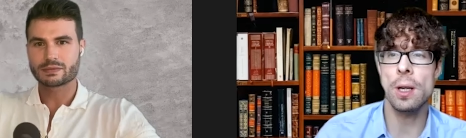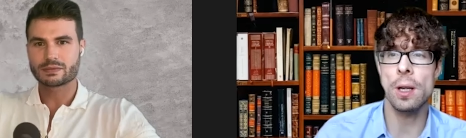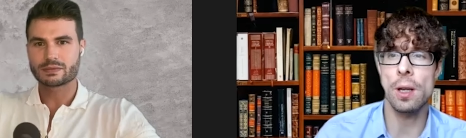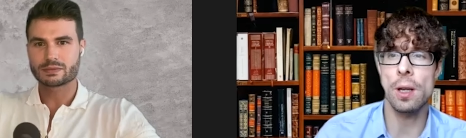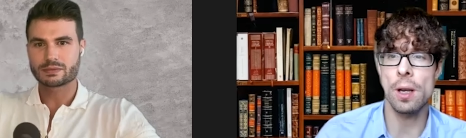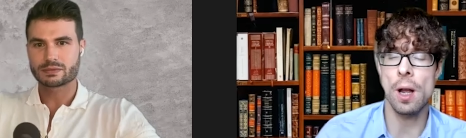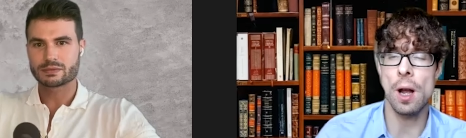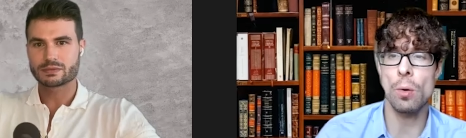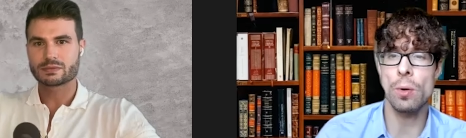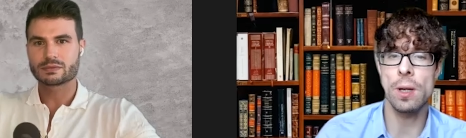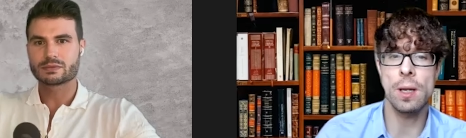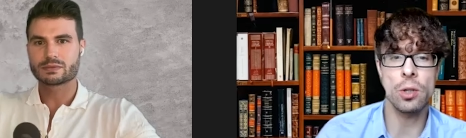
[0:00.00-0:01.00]
Speaker 1: and, and how
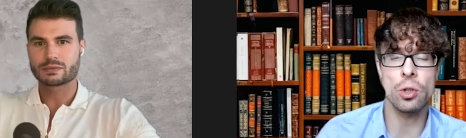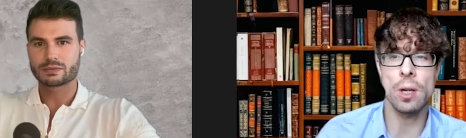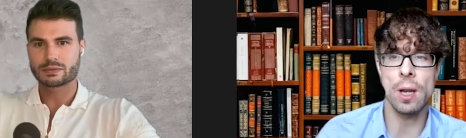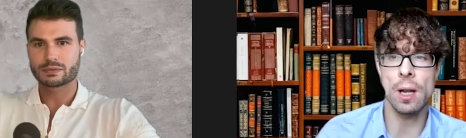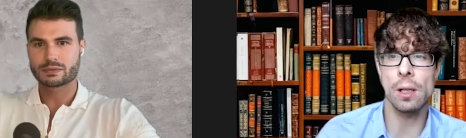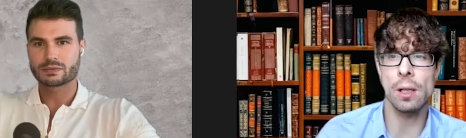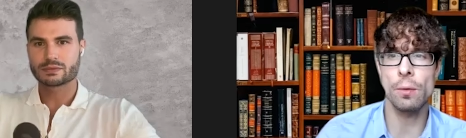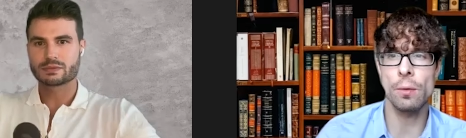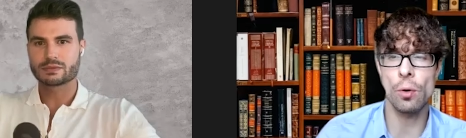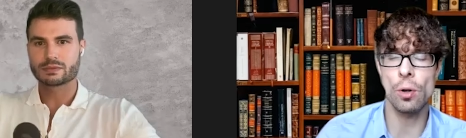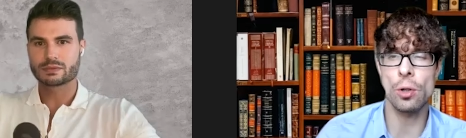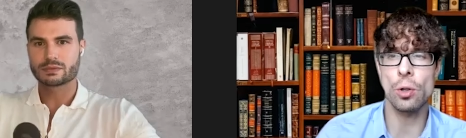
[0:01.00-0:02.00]
we can stay healthy
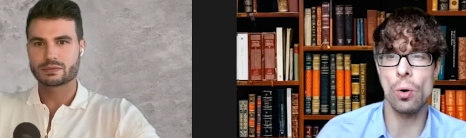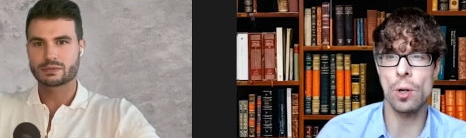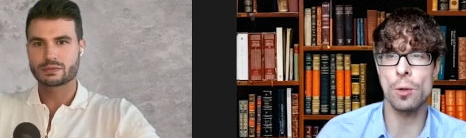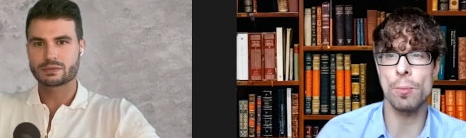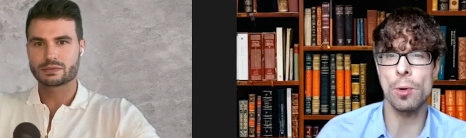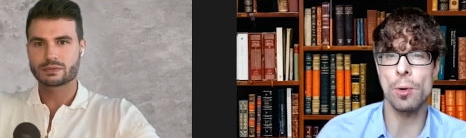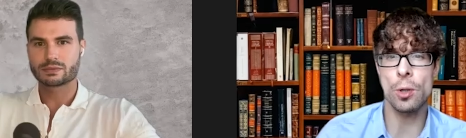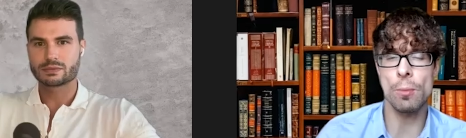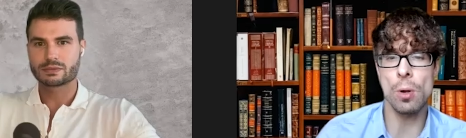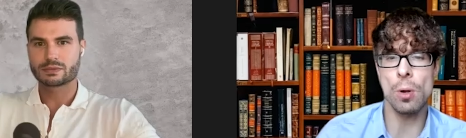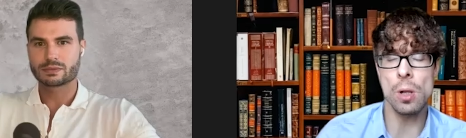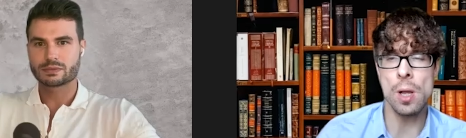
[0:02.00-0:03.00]
for as long as
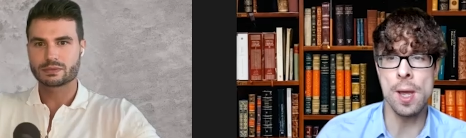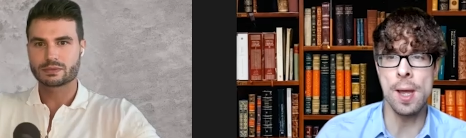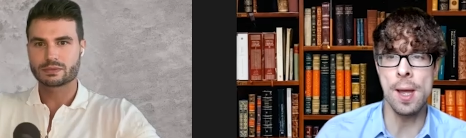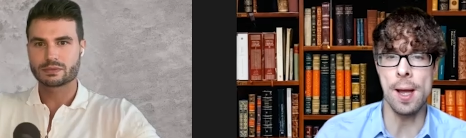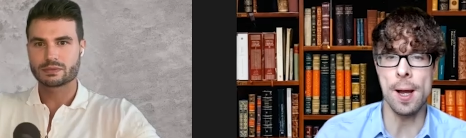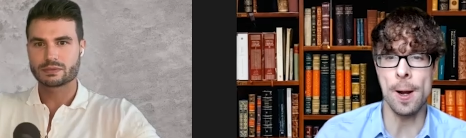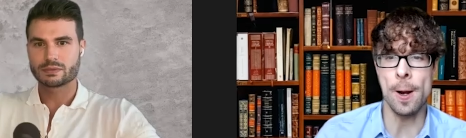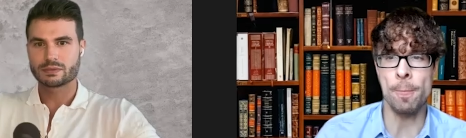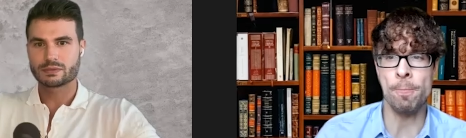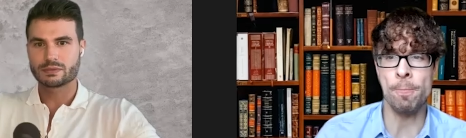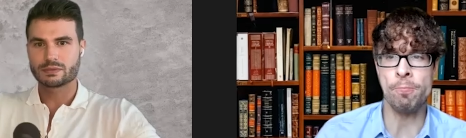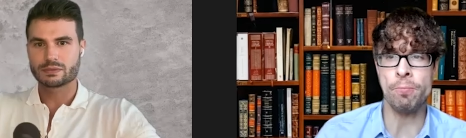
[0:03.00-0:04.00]
possible.
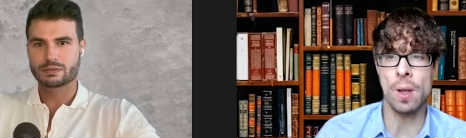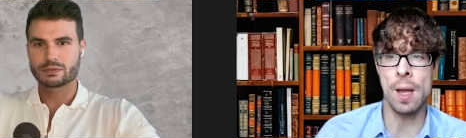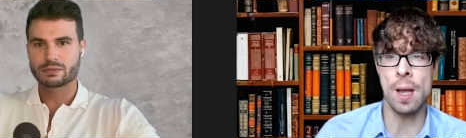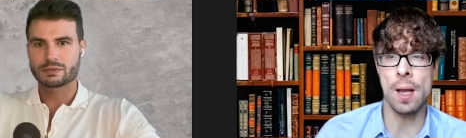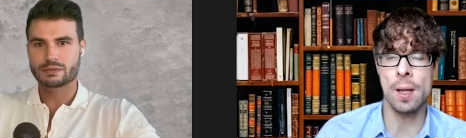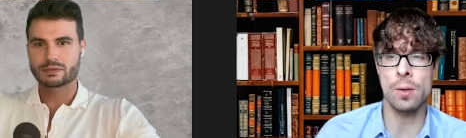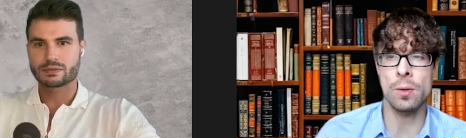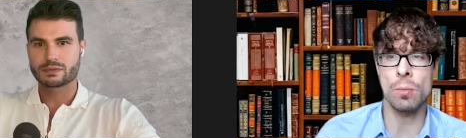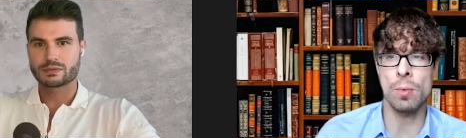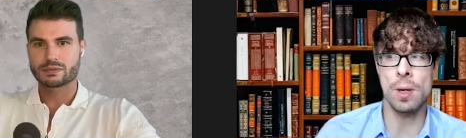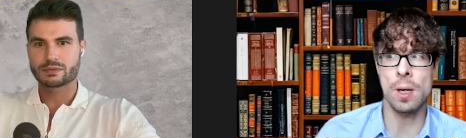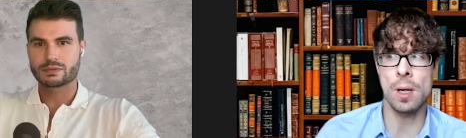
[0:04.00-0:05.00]
Um, and
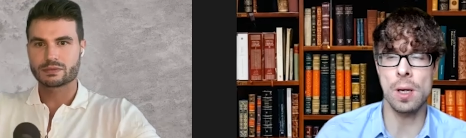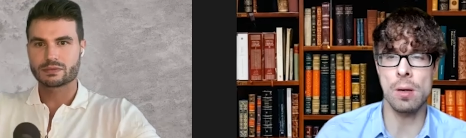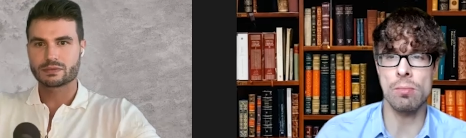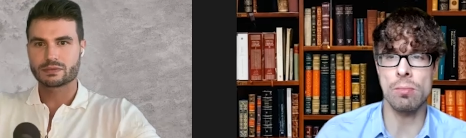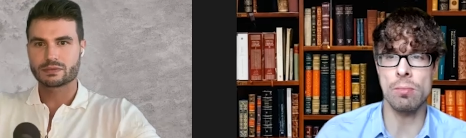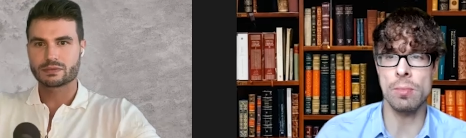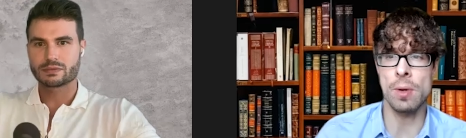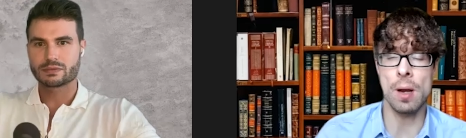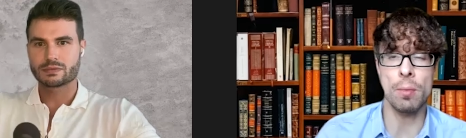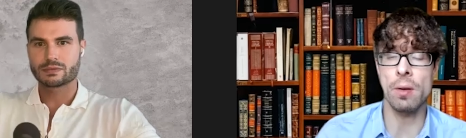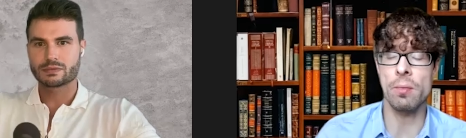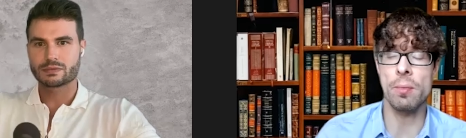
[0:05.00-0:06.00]
we, yeah,
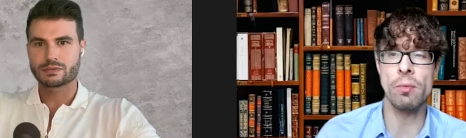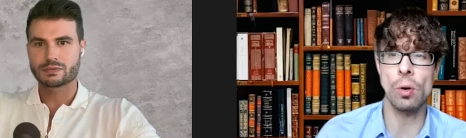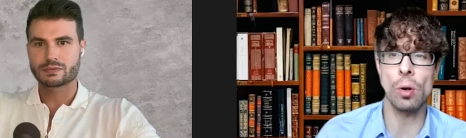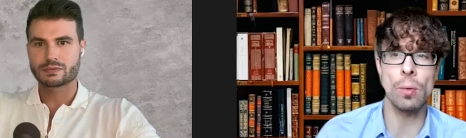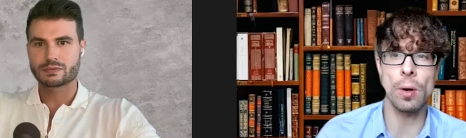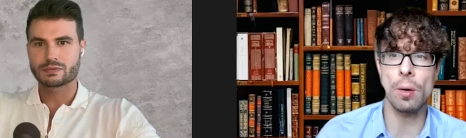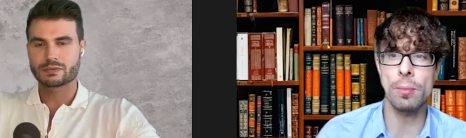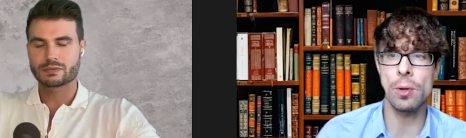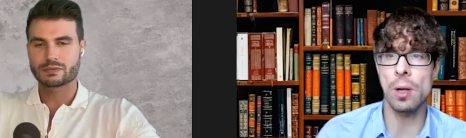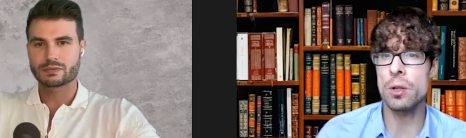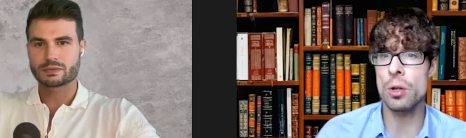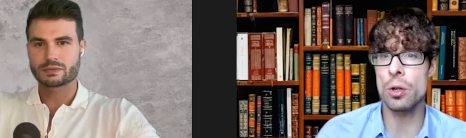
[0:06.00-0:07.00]
we have been following up the
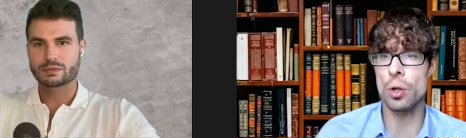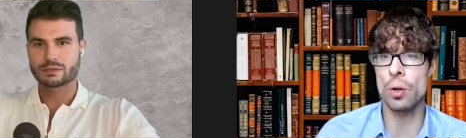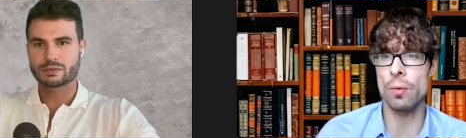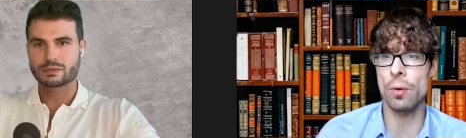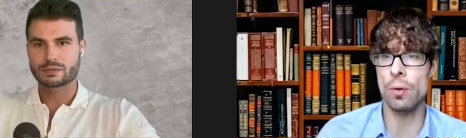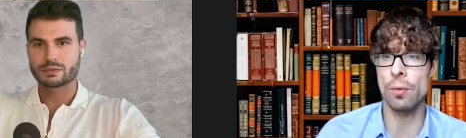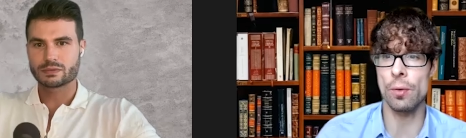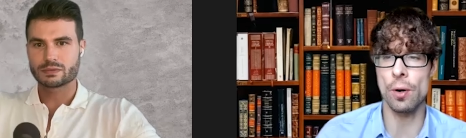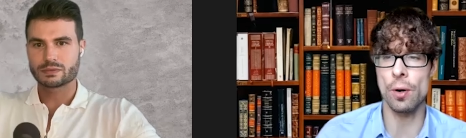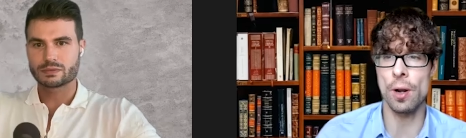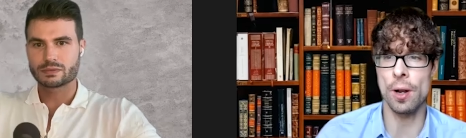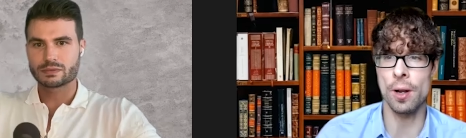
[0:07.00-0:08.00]
literature for, for
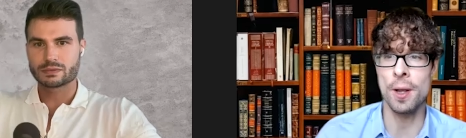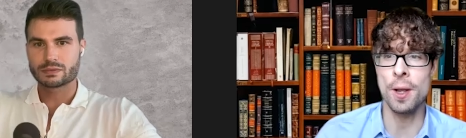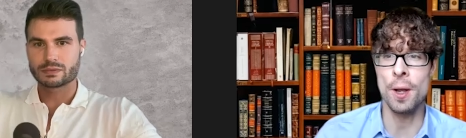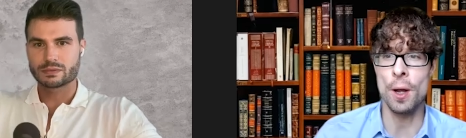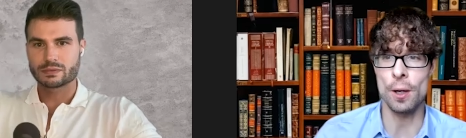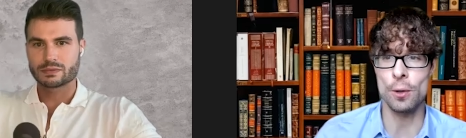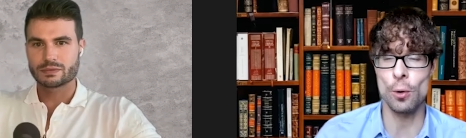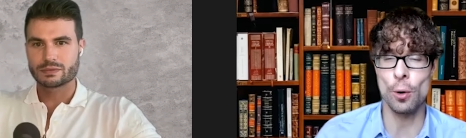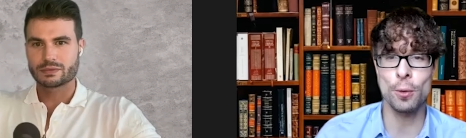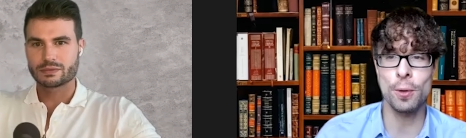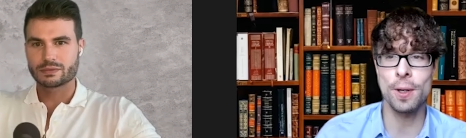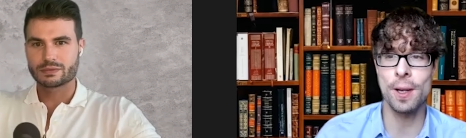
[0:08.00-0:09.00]
uh, as long
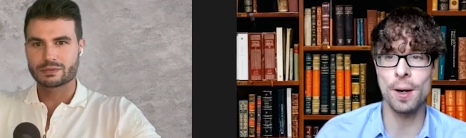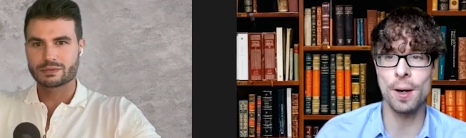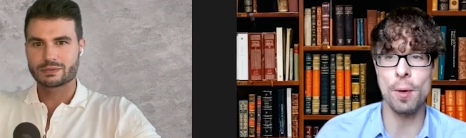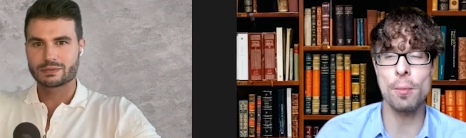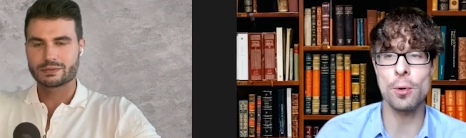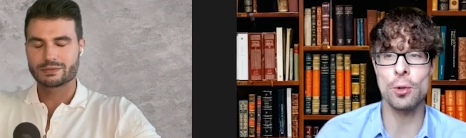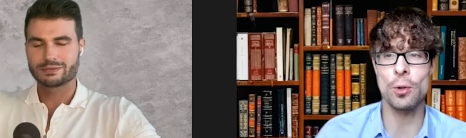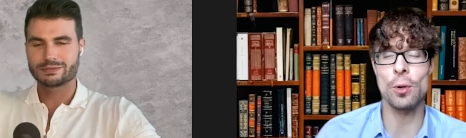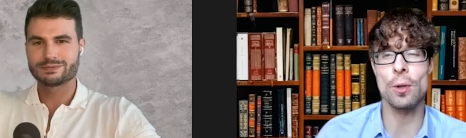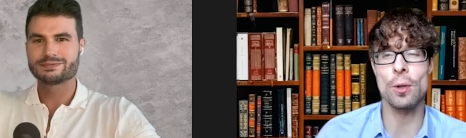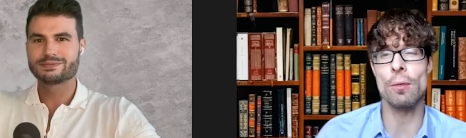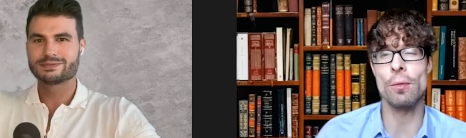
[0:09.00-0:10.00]
as we can remember, sort of.